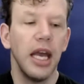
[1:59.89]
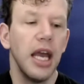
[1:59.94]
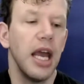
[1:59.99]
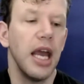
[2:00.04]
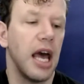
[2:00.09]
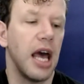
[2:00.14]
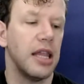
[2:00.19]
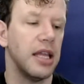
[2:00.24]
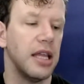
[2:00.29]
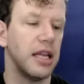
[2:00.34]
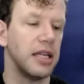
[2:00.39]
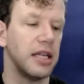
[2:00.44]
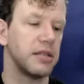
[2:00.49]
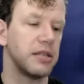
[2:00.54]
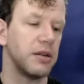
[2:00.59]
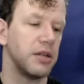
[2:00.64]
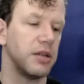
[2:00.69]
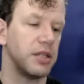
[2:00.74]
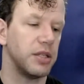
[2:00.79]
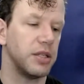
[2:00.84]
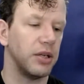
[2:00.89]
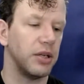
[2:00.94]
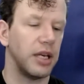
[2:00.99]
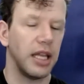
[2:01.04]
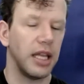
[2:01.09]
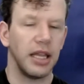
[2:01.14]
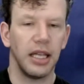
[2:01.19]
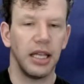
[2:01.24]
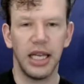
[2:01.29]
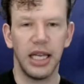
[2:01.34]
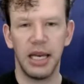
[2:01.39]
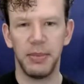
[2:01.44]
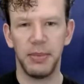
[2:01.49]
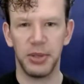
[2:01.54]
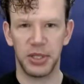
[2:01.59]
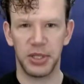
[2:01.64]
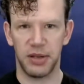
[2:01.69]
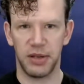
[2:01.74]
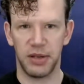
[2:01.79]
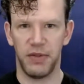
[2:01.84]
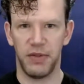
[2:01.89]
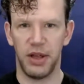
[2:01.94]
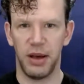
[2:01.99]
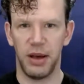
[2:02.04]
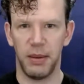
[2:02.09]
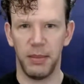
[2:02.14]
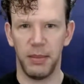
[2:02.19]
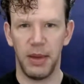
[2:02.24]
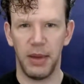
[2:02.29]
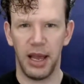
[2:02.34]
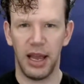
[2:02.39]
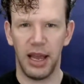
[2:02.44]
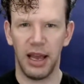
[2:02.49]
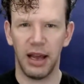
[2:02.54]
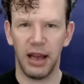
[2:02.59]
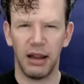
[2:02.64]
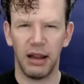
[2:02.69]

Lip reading: And then I started to look at the labels of them, and a